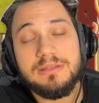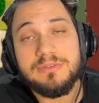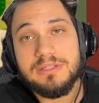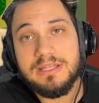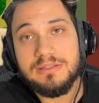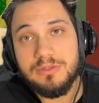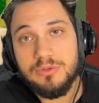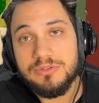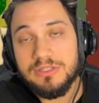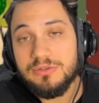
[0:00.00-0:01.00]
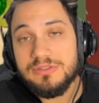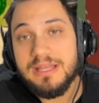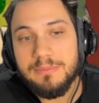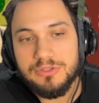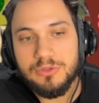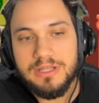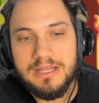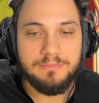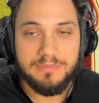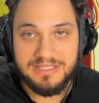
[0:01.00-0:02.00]
feel that continuous damage,
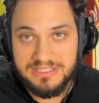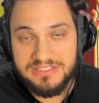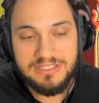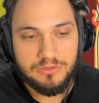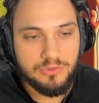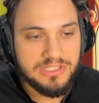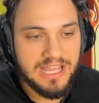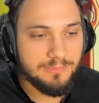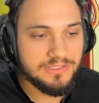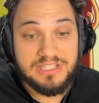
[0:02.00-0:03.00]
okay? But it does deal good damage.